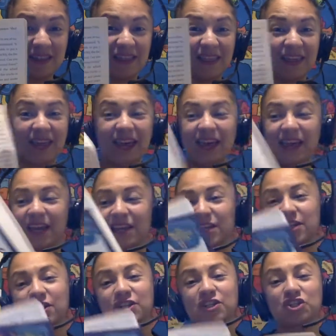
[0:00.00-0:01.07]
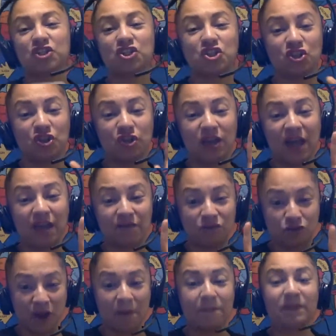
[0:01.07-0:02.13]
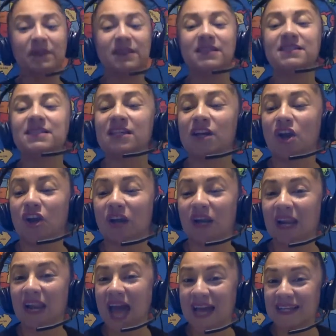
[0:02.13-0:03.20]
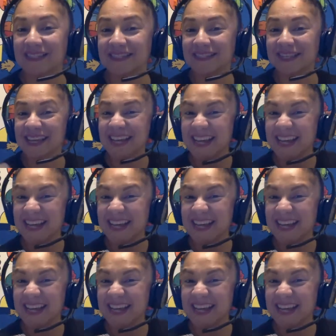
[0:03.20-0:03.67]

They should have trampolines in our class